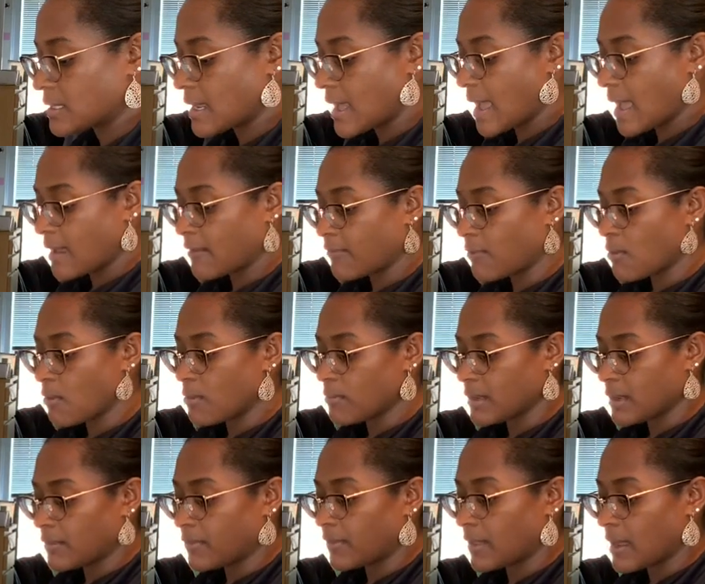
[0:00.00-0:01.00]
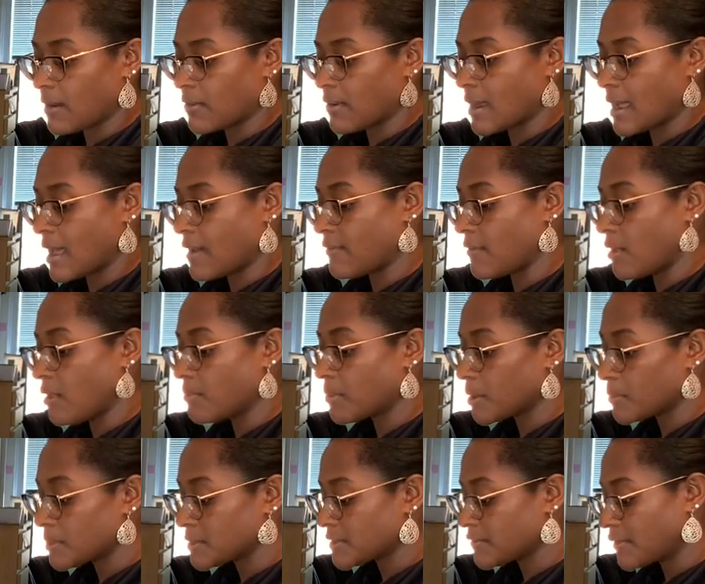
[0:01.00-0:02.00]
half whole wheat flour, half
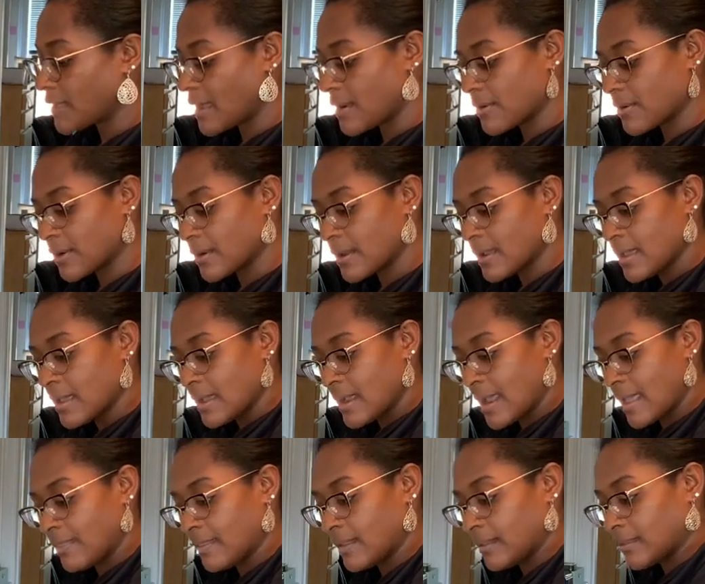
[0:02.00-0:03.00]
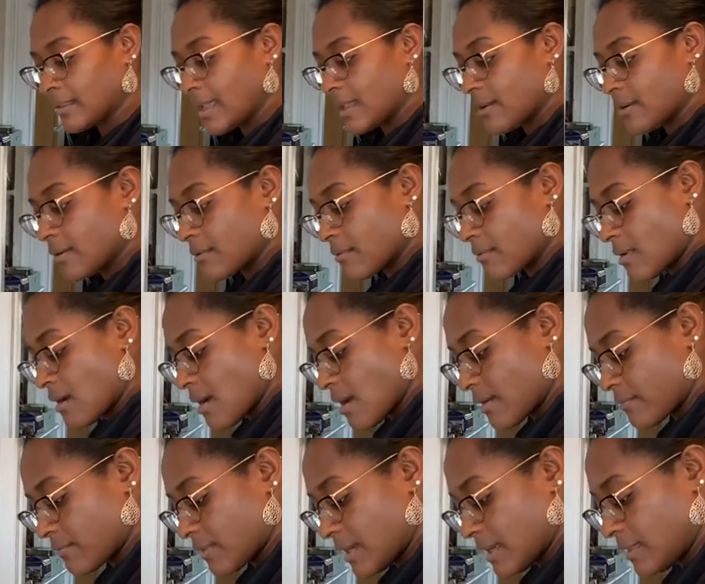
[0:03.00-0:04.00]
all-purpose flour, and then later
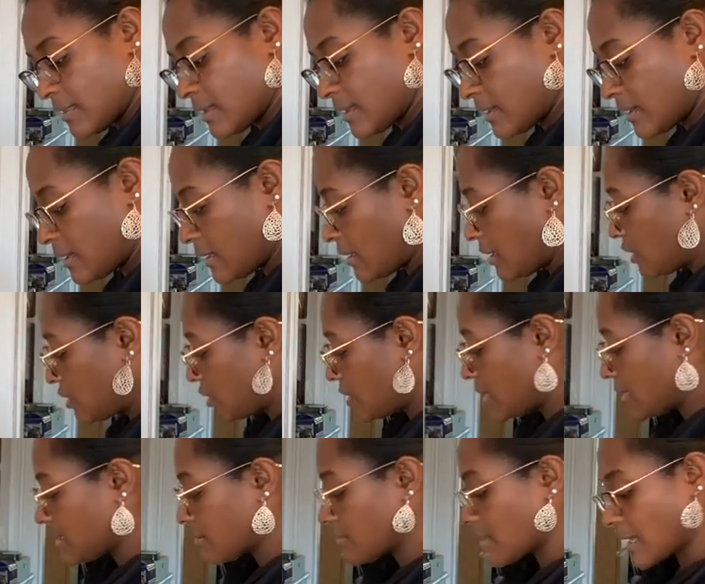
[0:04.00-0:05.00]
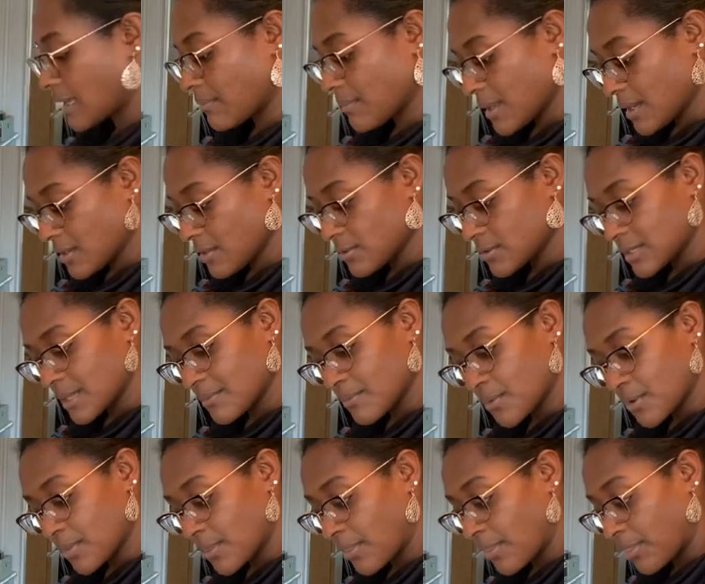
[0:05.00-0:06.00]
on read that she doesn't recommend using
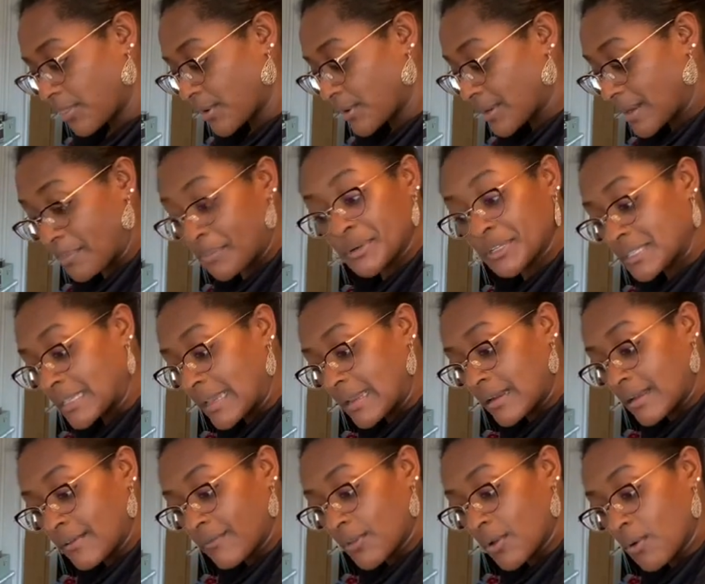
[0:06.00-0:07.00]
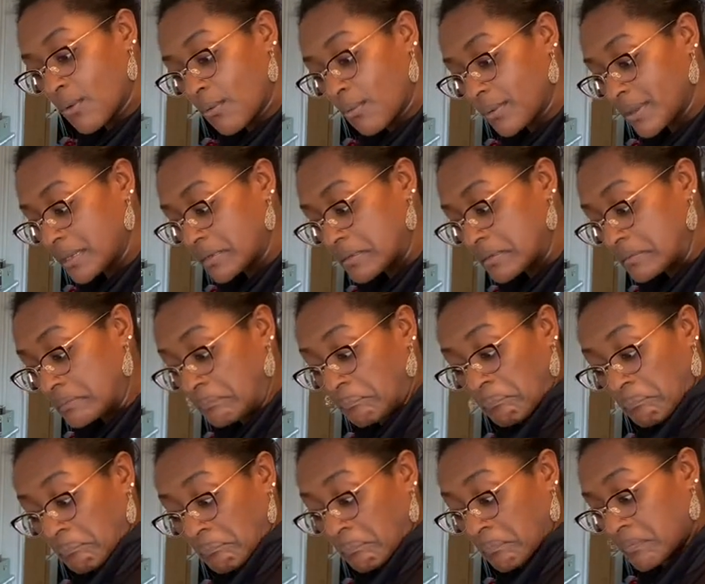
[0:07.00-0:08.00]
more than 30% of the whole wheat.
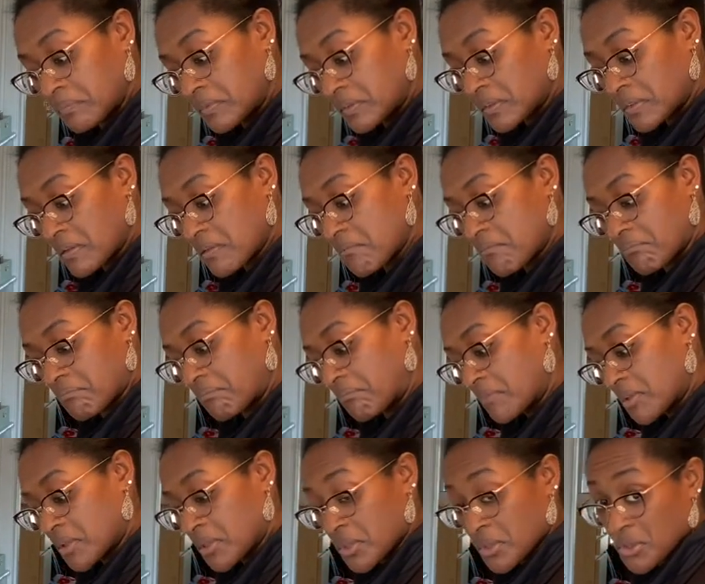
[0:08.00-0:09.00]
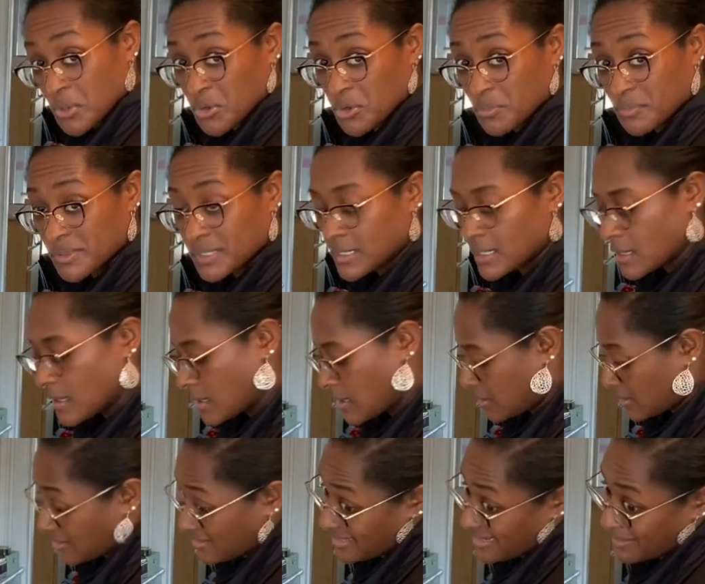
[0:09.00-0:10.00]
So, oops.
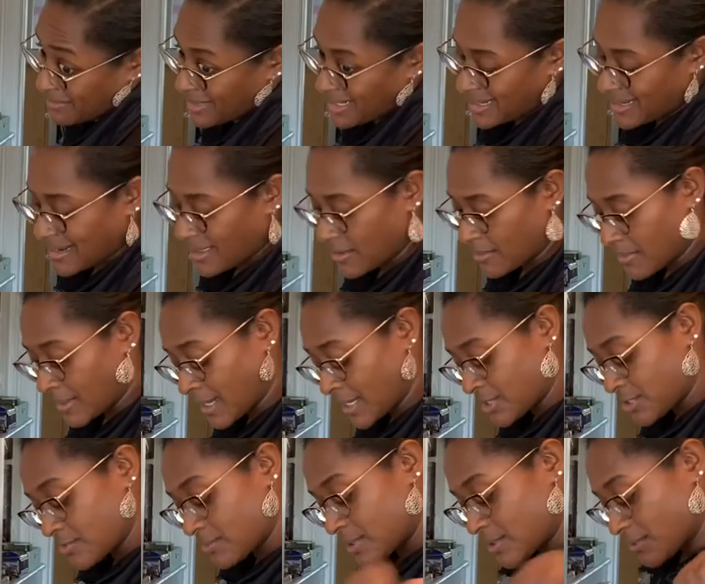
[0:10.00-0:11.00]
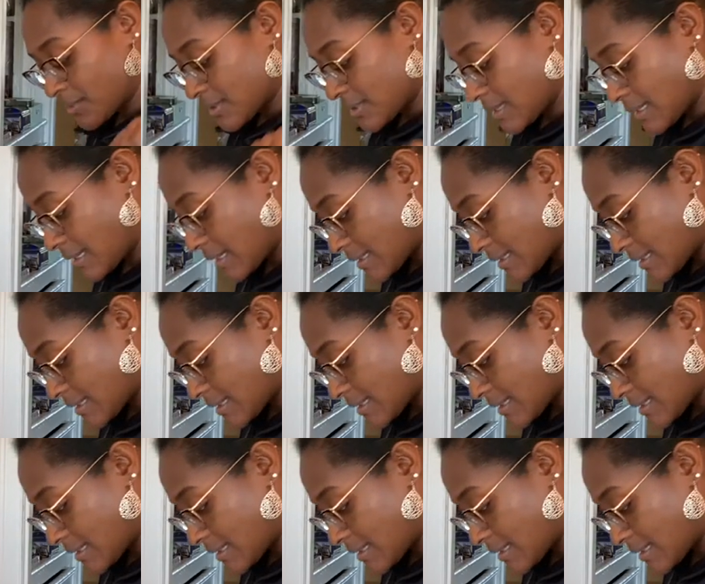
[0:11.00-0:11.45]
So then I made another batch, which we'll see in a